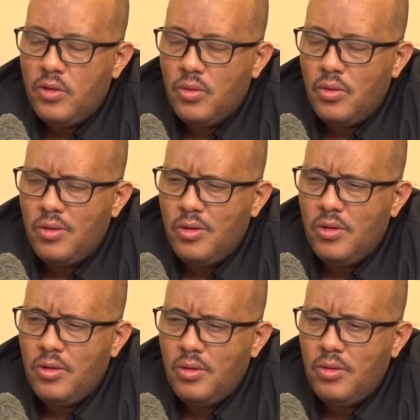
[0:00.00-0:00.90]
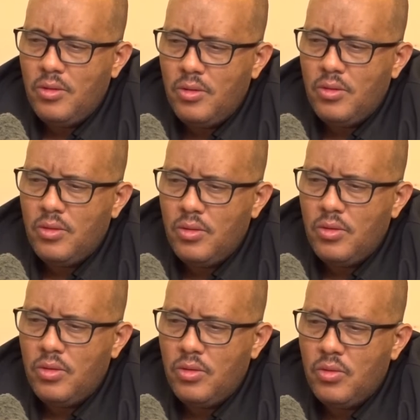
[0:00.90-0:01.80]
to
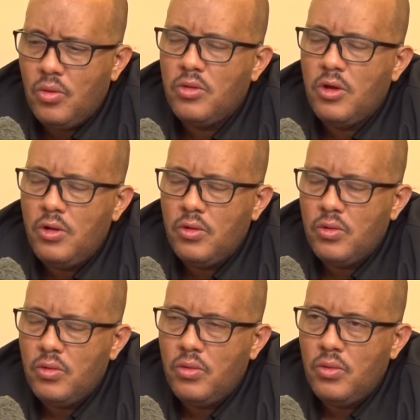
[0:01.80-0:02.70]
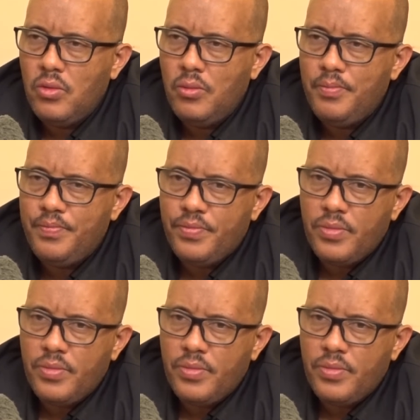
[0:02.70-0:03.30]
continue to